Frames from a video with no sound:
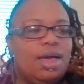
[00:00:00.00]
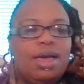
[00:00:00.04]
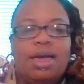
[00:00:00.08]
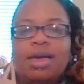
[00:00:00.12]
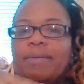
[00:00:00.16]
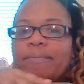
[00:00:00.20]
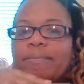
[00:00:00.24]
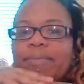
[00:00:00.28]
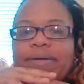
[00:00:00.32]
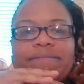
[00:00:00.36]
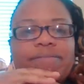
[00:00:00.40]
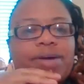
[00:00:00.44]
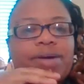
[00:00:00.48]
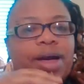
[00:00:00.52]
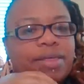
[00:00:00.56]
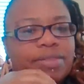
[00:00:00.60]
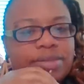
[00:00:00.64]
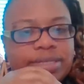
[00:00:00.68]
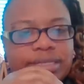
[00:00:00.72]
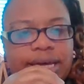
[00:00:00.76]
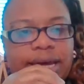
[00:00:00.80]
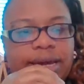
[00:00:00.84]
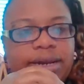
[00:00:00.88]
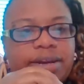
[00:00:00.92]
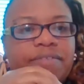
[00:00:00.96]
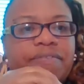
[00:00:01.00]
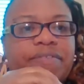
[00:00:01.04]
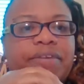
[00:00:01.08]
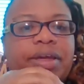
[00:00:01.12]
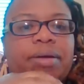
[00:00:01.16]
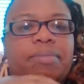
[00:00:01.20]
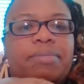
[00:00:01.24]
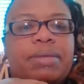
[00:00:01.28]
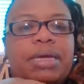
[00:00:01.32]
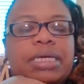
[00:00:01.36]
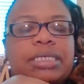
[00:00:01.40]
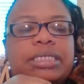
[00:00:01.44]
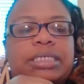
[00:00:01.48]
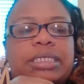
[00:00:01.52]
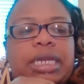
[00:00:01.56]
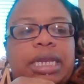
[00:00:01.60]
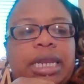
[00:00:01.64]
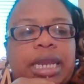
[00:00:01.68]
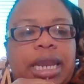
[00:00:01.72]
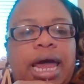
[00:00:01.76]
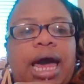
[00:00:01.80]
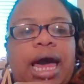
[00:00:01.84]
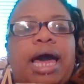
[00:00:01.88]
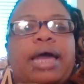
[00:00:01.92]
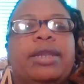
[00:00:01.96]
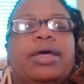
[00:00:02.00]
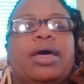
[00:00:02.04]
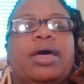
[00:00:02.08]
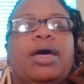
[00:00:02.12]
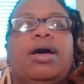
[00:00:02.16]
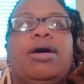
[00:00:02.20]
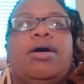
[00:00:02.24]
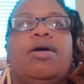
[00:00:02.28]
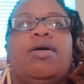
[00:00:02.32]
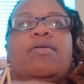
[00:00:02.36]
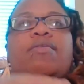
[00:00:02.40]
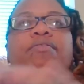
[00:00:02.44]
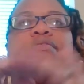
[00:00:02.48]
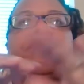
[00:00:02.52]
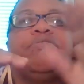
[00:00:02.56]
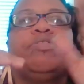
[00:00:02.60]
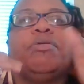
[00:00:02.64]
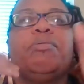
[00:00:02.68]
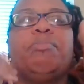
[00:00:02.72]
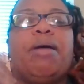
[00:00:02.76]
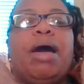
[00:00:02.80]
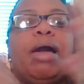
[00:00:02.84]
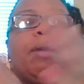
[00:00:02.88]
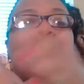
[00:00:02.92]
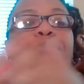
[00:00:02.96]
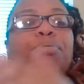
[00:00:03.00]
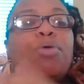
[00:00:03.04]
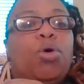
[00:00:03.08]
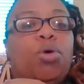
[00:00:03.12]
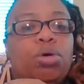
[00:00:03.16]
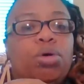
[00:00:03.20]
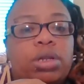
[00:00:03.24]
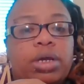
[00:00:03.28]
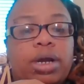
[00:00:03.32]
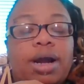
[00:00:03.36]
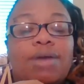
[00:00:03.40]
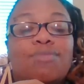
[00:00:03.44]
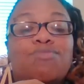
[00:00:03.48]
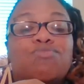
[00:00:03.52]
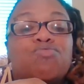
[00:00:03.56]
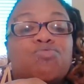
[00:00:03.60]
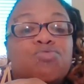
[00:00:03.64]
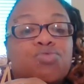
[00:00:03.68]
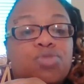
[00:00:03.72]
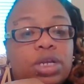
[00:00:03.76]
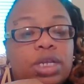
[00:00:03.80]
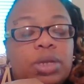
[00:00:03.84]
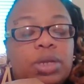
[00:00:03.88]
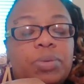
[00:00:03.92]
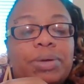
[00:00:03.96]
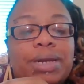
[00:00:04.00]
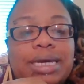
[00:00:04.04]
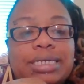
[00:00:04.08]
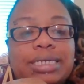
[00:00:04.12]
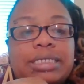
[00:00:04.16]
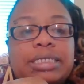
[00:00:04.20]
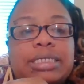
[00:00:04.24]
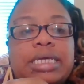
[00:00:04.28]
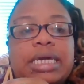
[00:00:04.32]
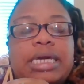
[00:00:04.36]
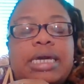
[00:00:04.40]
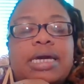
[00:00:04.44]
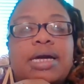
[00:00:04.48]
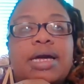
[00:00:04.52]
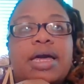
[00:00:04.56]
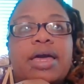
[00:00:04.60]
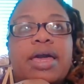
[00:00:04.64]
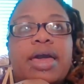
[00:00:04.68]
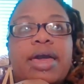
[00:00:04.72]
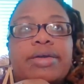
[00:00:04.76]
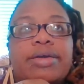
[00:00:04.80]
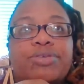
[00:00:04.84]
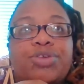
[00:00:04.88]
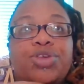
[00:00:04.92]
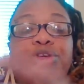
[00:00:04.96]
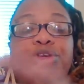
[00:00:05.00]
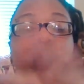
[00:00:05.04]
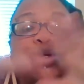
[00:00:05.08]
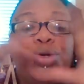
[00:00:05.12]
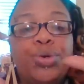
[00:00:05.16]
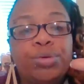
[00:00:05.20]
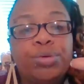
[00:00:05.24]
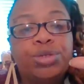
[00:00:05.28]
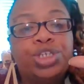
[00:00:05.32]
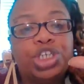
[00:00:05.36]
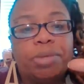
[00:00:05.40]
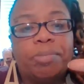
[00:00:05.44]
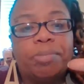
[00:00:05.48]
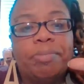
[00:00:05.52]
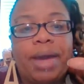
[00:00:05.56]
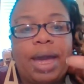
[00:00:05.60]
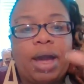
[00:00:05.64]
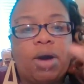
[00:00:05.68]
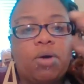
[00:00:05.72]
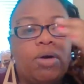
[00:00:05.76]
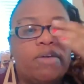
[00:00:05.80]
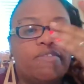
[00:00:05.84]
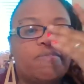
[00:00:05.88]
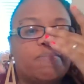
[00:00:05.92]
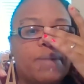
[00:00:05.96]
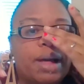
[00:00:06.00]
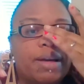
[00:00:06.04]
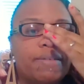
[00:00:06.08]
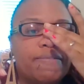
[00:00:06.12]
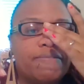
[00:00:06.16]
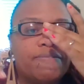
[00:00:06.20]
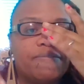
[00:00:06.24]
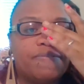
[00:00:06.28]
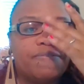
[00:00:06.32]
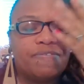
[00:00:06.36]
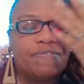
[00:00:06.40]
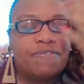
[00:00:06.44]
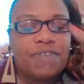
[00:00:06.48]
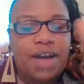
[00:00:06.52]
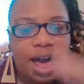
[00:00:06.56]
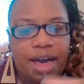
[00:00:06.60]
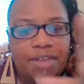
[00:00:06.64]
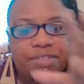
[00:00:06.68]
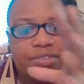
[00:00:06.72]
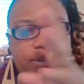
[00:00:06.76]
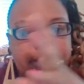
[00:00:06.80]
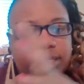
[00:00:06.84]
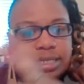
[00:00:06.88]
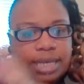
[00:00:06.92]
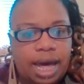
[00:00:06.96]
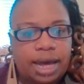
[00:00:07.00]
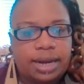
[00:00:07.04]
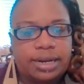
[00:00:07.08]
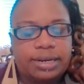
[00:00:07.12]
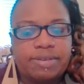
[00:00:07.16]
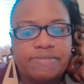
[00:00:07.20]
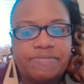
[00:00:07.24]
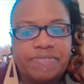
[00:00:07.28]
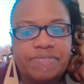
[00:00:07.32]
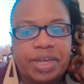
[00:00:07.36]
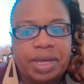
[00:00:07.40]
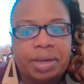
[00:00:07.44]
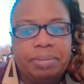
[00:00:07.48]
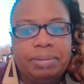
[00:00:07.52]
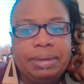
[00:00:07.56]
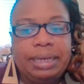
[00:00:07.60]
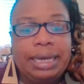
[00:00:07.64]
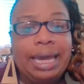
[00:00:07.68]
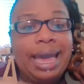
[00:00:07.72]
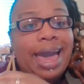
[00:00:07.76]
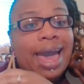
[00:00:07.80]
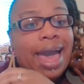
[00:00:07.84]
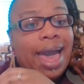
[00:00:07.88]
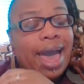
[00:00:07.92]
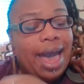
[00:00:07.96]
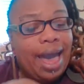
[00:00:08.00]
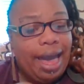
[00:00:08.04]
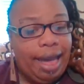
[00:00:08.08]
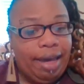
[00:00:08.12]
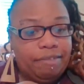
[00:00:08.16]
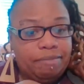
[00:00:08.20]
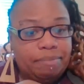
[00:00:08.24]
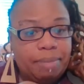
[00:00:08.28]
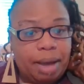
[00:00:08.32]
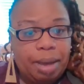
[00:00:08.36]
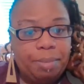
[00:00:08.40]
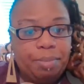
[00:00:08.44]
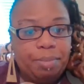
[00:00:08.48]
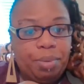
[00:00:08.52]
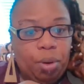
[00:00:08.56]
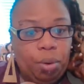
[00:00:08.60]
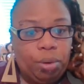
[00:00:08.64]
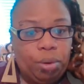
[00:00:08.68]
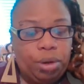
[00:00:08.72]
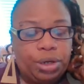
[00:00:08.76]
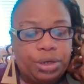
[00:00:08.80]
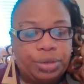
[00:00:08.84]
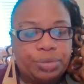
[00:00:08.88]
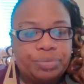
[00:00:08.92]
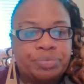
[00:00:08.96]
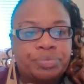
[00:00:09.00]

My father's side of the family, it's a lot of the bipolar. When I say a huge amount of my father's side of the family have bipolar.